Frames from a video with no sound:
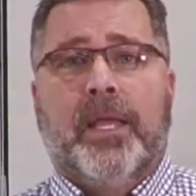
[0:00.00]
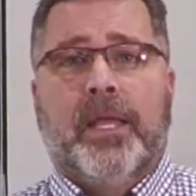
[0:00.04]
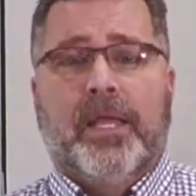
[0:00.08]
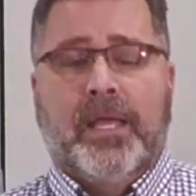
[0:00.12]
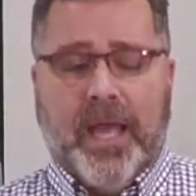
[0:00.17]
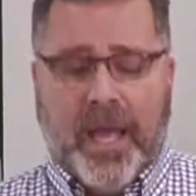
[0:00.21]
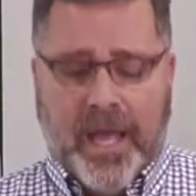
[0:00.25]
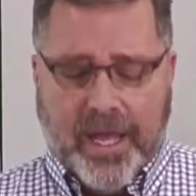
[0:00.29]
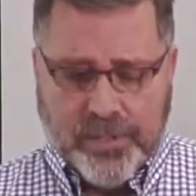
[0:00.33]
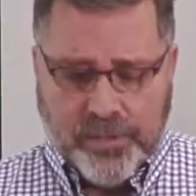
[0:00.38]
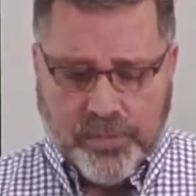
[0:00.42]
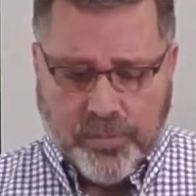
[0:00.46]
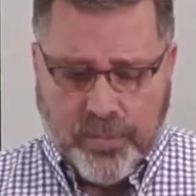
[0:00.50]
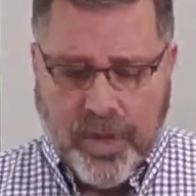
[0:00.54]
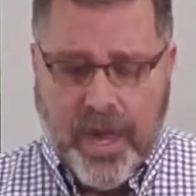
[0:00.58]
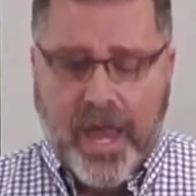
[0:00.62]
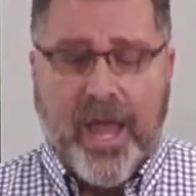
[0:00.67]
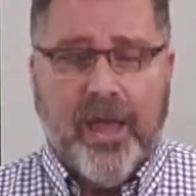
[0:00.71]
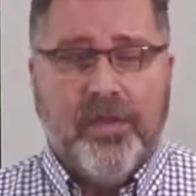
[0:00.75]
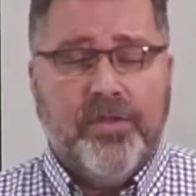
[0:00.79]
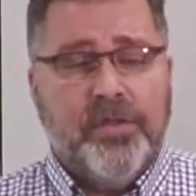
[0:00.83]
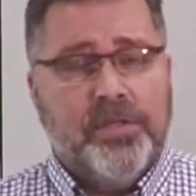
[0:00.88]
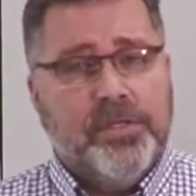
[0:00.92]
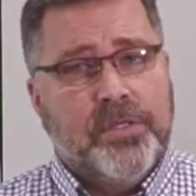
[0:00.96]
God's
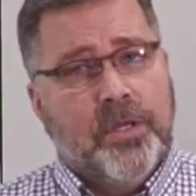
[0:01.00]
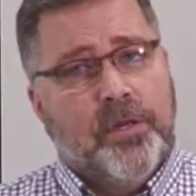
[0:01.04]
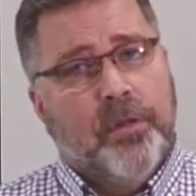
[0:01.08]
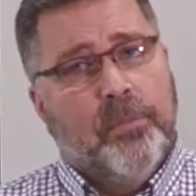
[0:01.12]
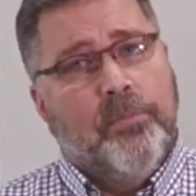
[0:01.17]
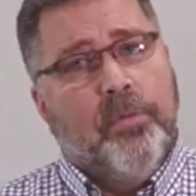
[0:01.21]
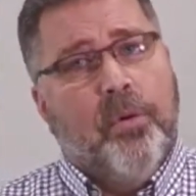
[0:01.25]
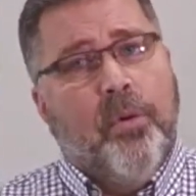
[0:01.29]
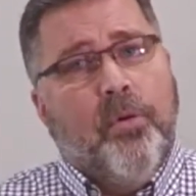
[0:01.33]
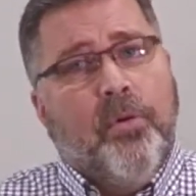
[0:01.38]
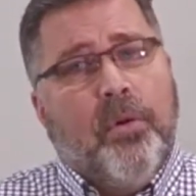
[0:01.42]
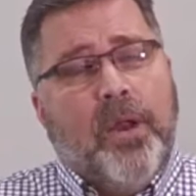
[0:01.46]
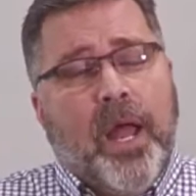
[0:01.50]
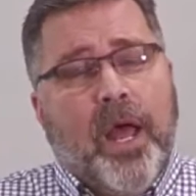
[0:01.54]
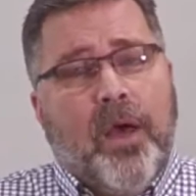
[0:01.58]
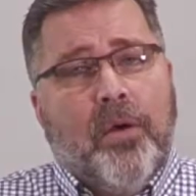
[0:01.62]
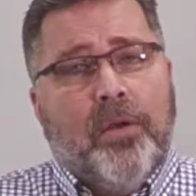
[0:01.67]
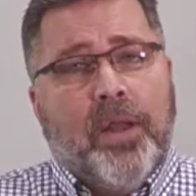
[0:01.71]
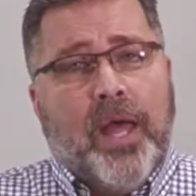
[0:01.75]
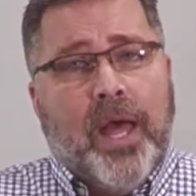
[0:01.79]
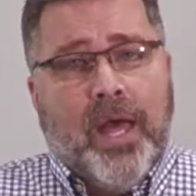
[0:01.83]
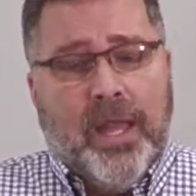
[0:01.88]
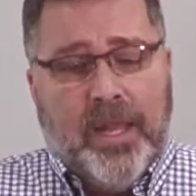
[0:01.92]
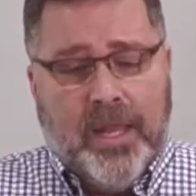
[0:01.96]
wrath is going to pour
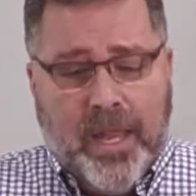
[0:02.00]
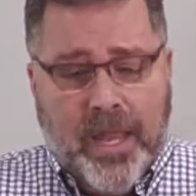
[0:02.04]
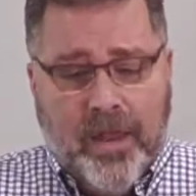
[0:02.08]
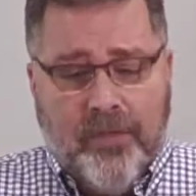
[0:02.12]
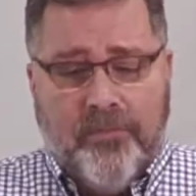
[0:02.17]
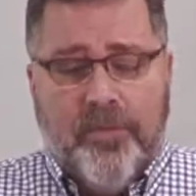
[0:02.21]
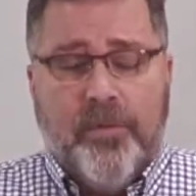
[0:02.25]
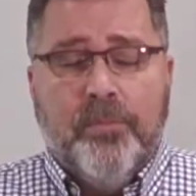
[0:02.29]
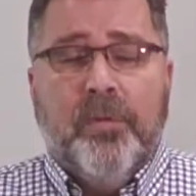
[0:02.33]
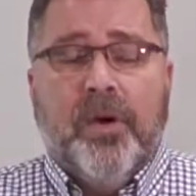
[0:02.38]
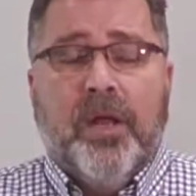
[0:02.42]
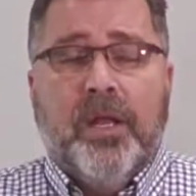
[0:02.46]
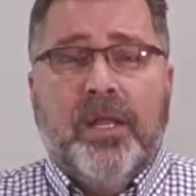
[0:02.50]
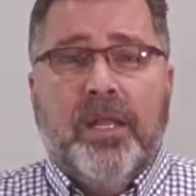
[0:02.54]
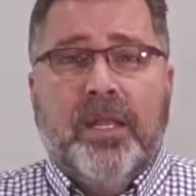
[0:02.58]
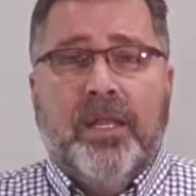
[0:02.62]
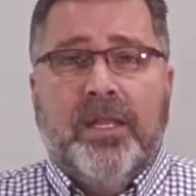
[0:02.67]
out on everybody,